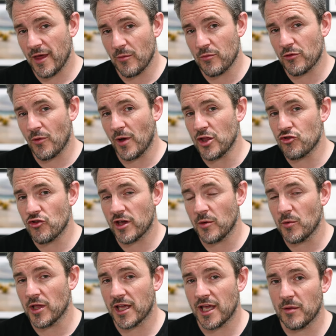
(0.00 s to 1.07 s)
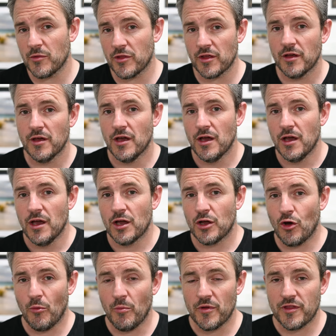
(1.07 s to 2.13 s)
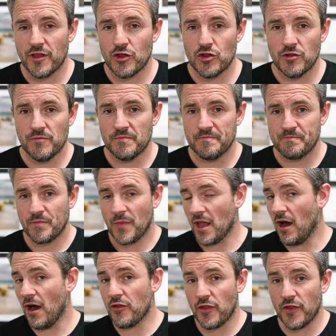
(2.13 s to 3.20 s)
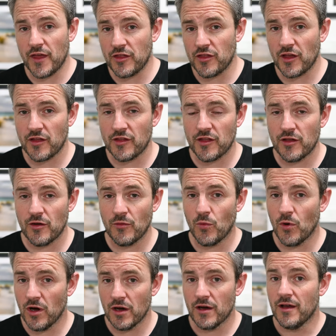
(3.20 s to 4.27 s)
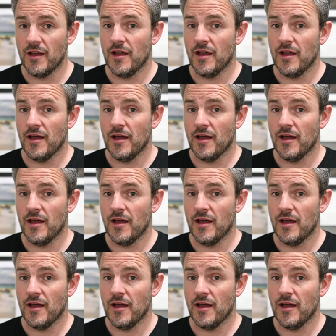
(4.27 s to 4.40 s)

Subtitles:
that was quite tricky when it came to composition. Other things to consider were